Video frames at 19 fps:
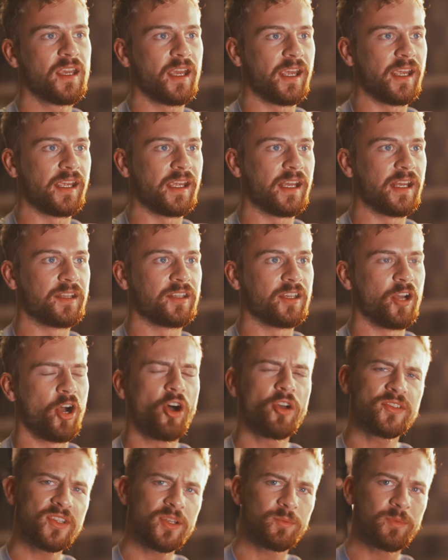And uh,
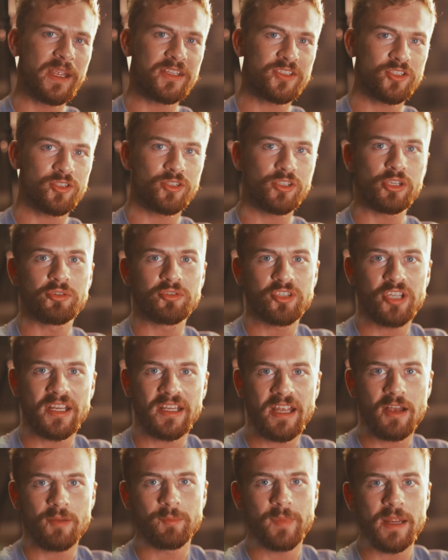also make sure you check
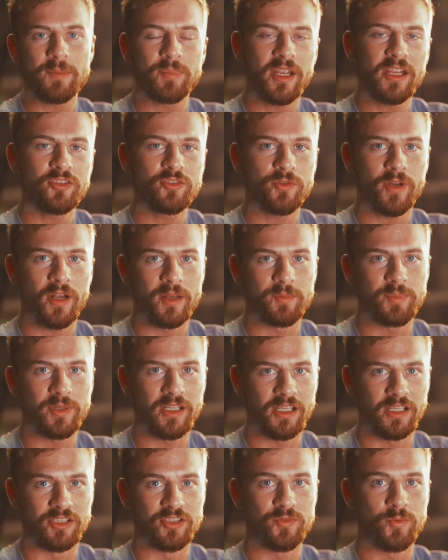out my Patreon
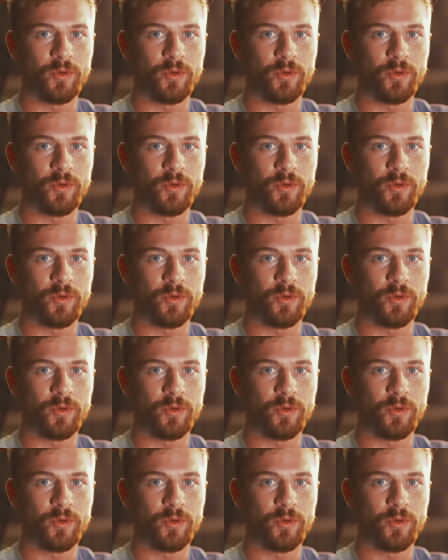page,